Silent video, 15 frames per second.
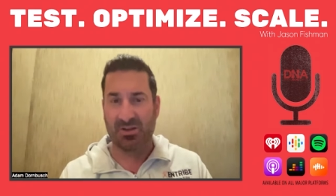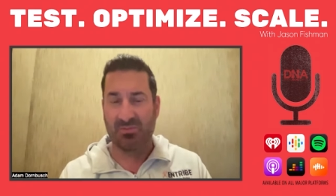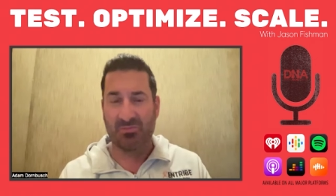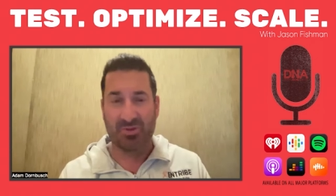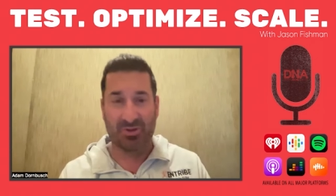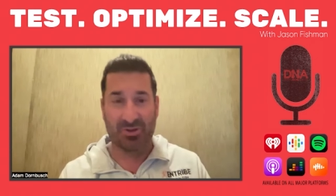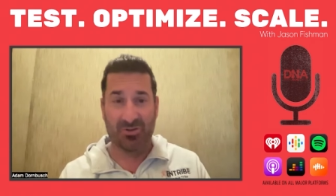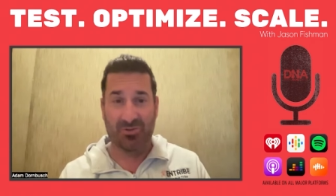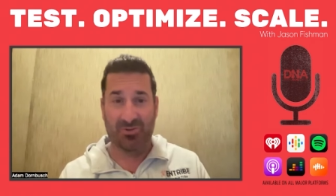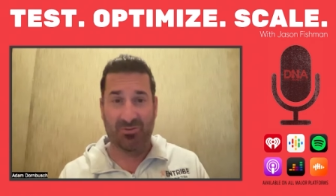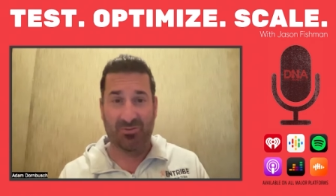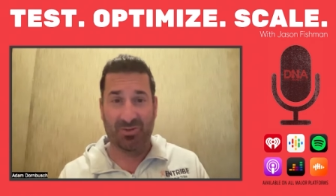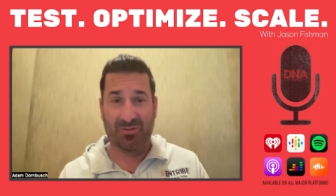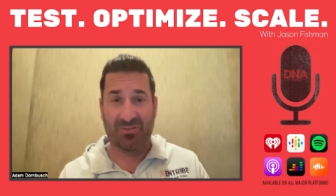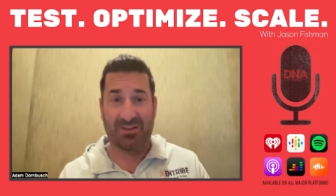But you know what?
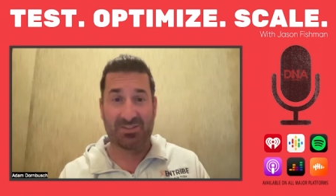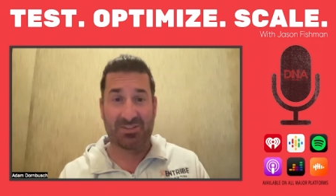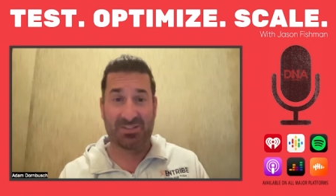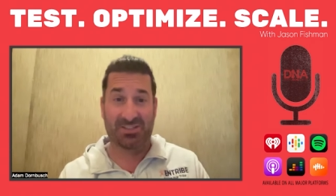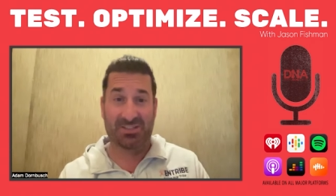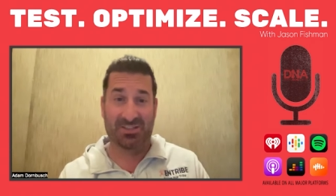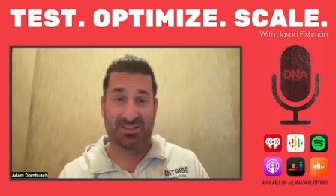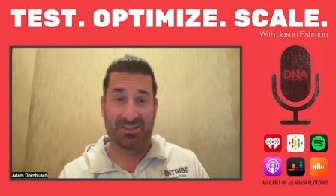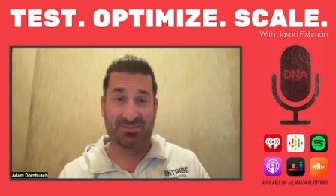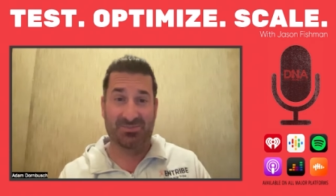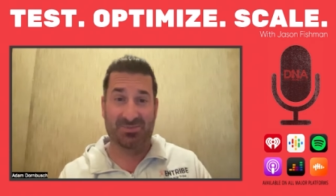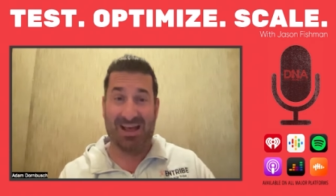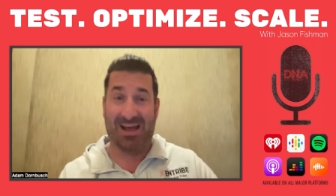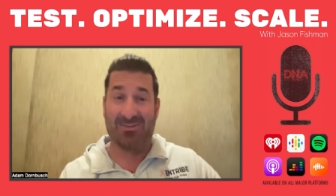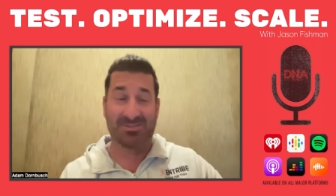We've actually done this
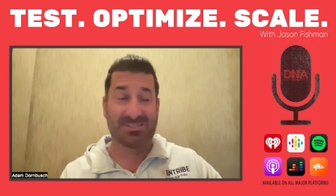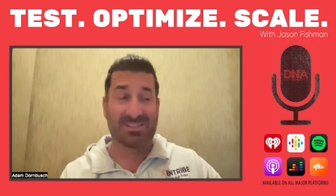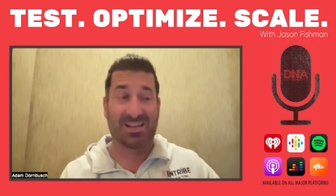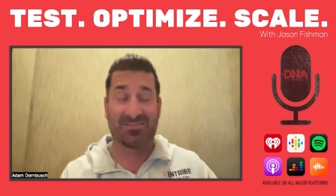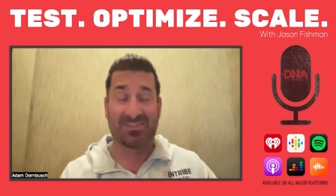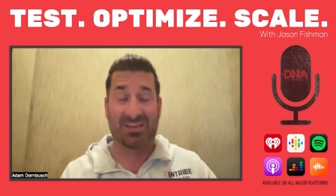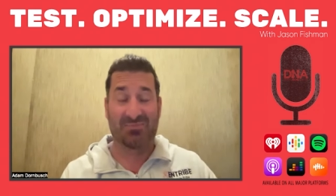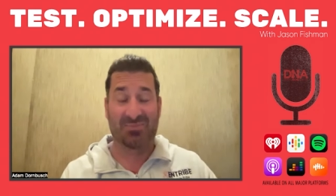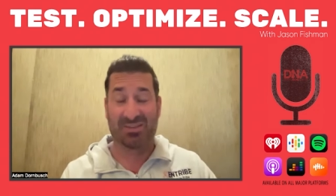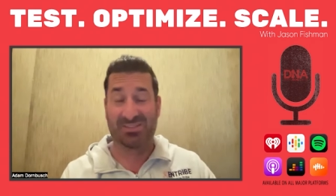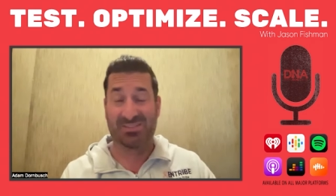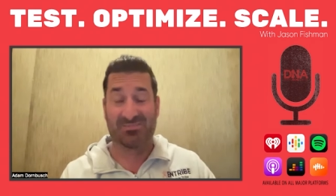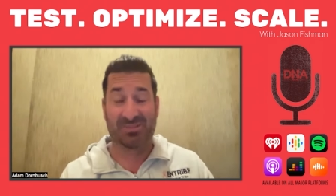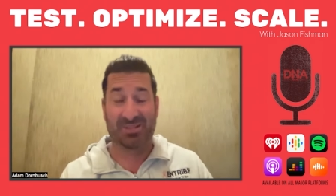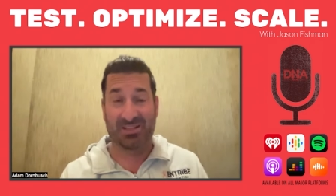outside of campaigns
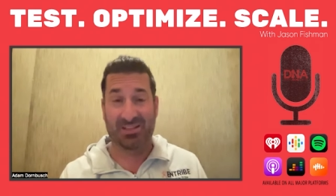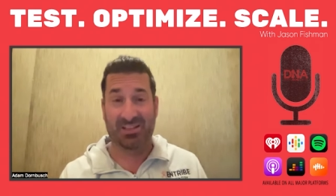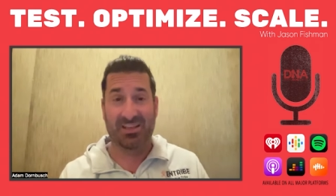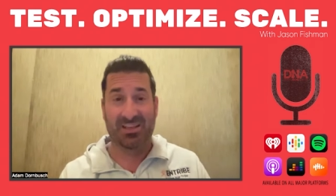completely